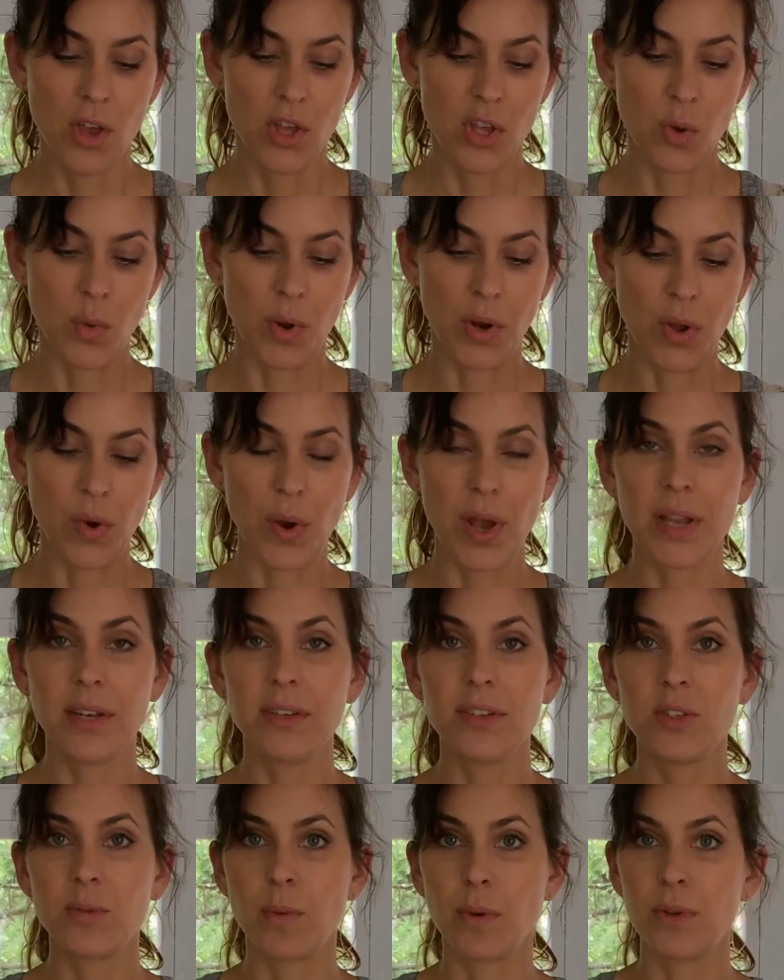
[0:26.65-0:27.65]
You want to go ahead and
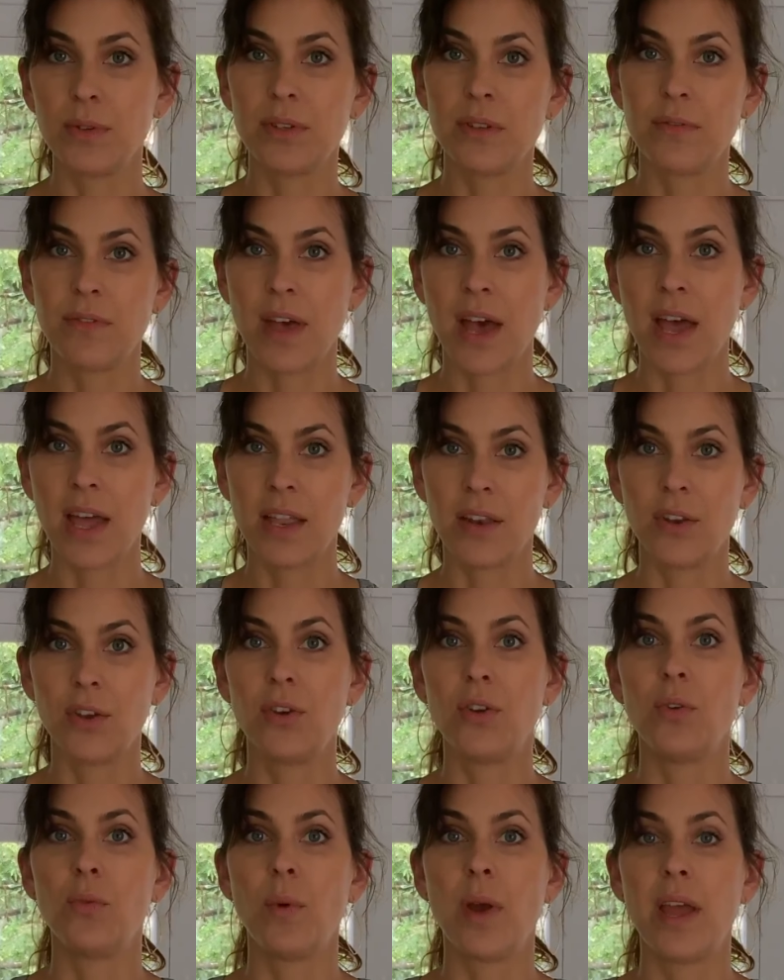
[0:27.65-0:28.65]
dispose of that in a
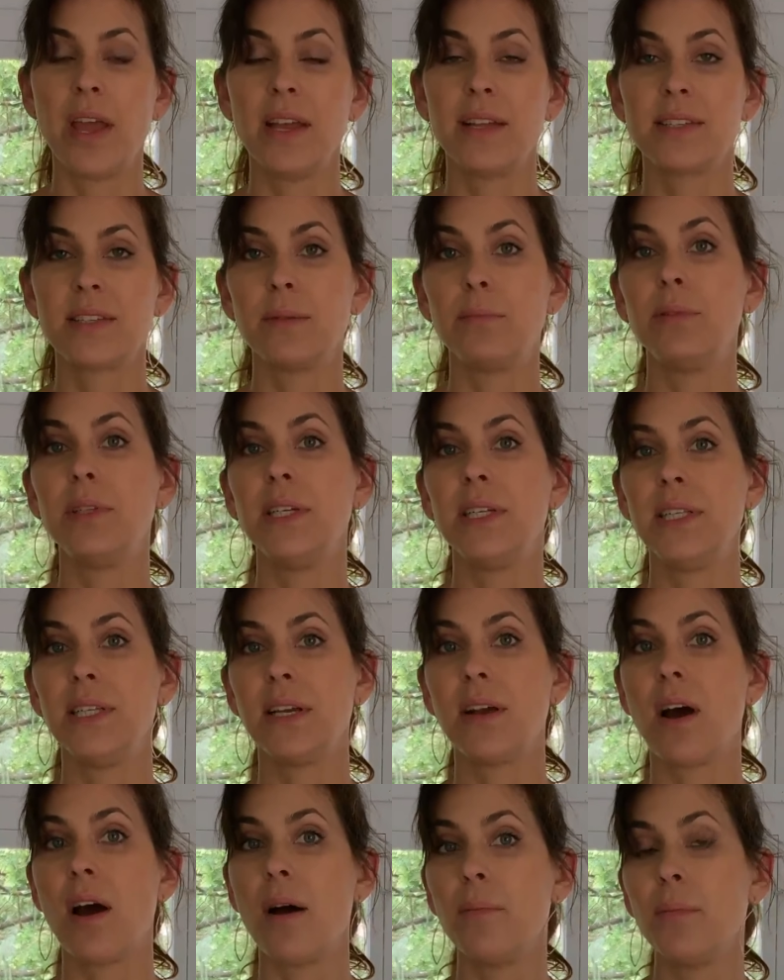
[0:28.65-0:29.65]
good way. It's completely
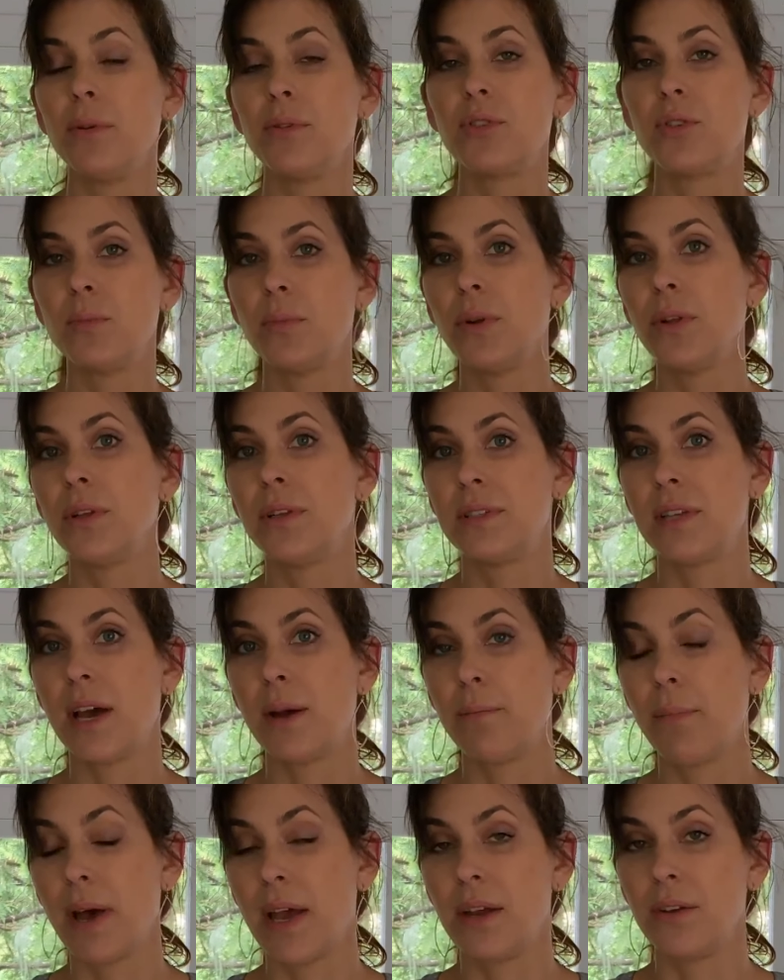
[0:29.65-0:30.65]
compostable and not
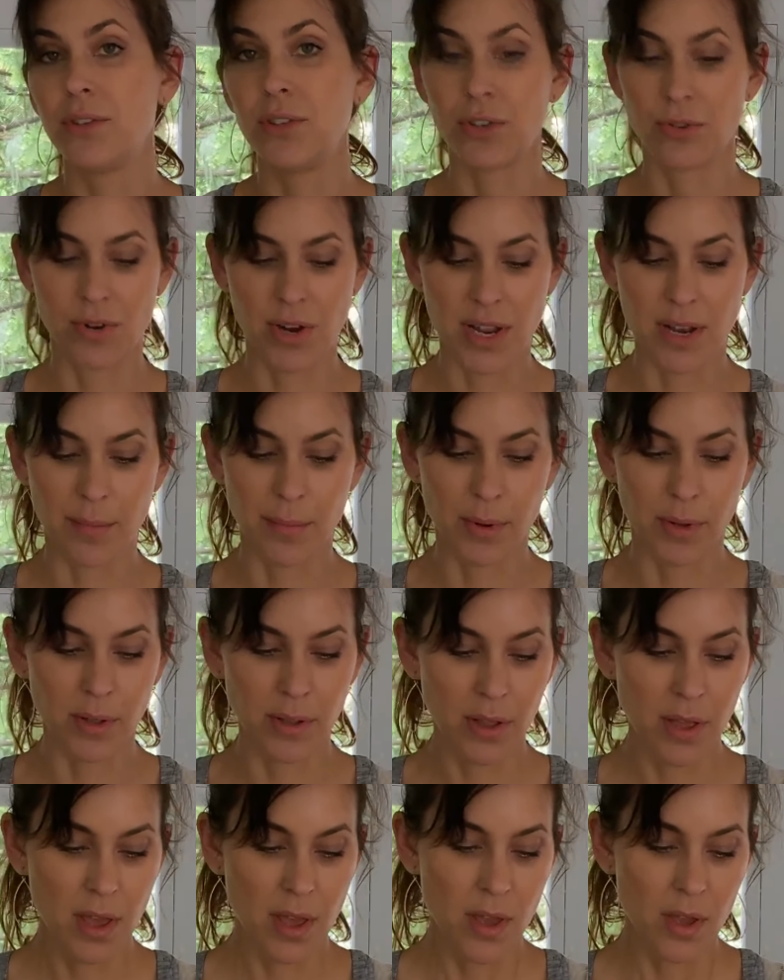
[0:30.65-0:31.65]

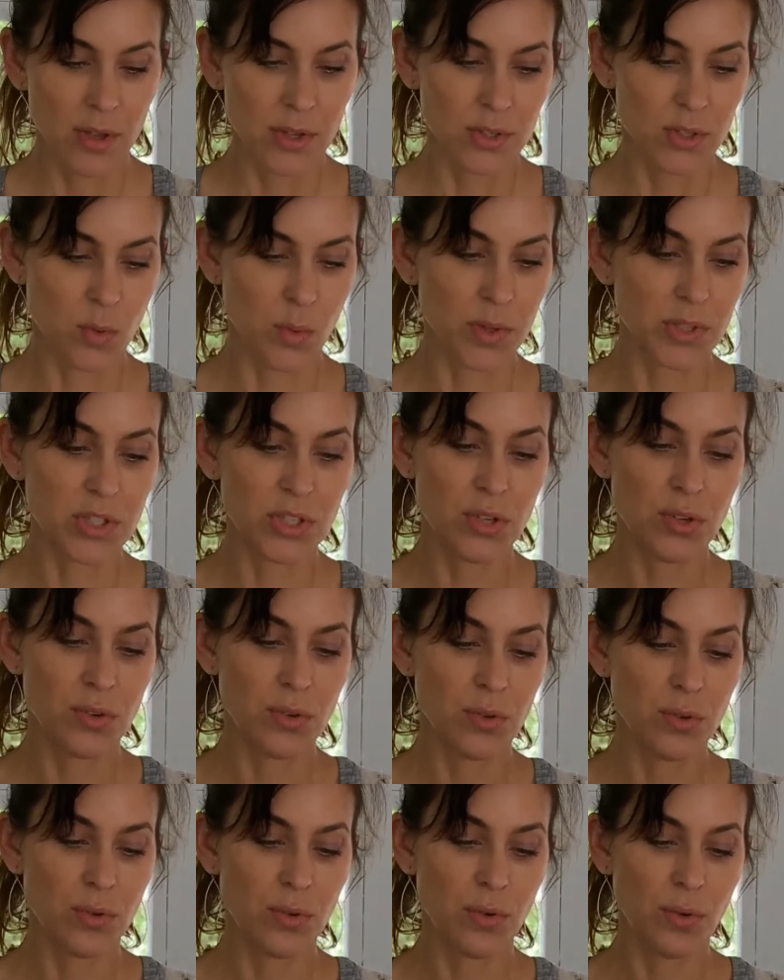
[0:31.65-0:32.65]
biodegradable. So once
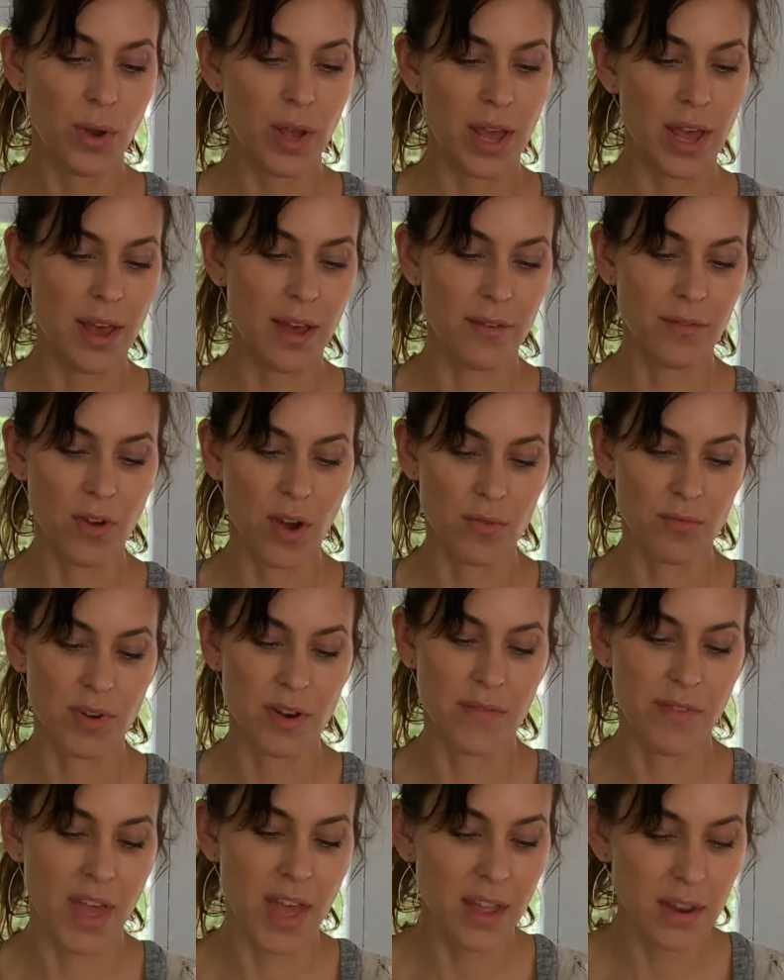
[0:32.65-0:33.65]
you have gotten rid
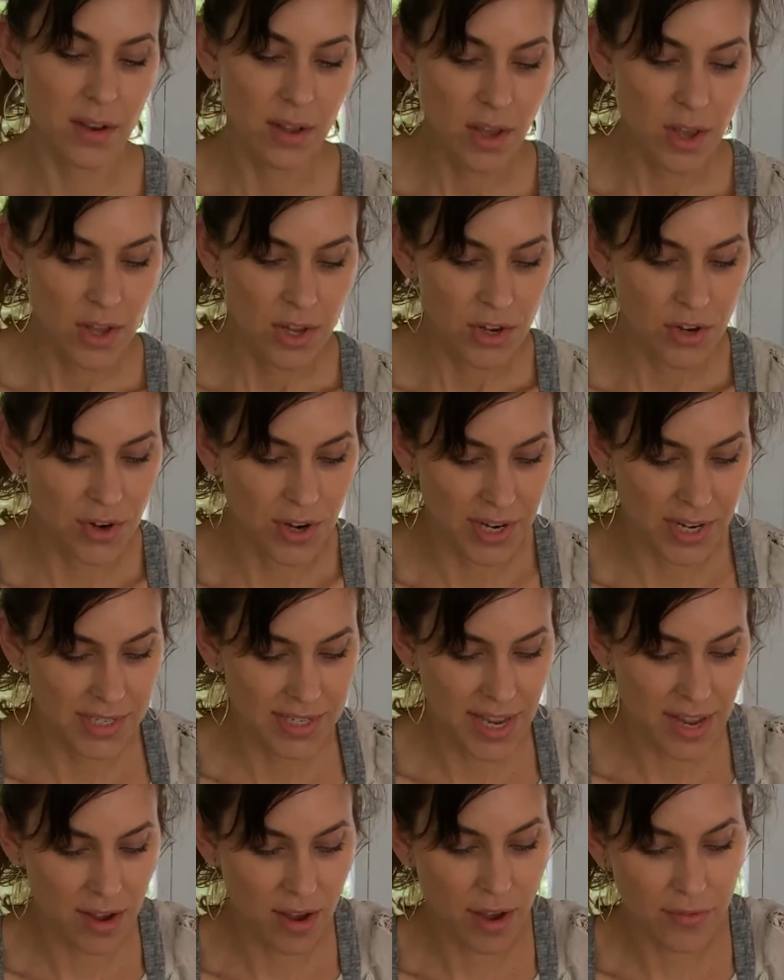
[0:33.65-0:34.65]
of that, you're going to
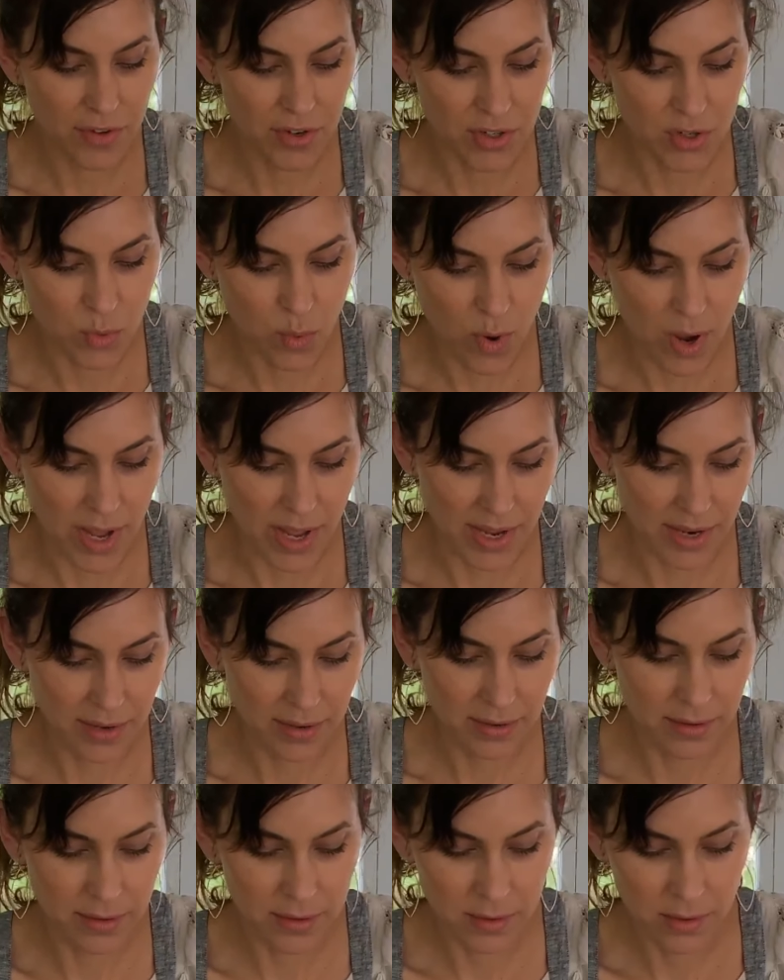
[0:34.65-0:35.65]
take off your
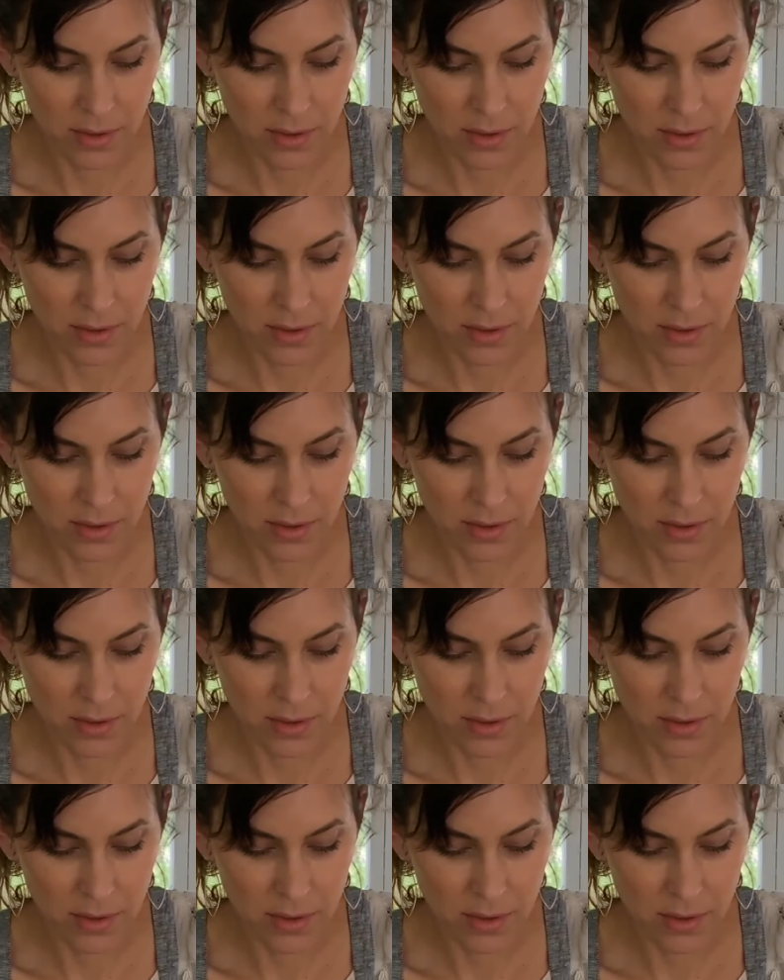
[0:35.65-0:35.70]
twine.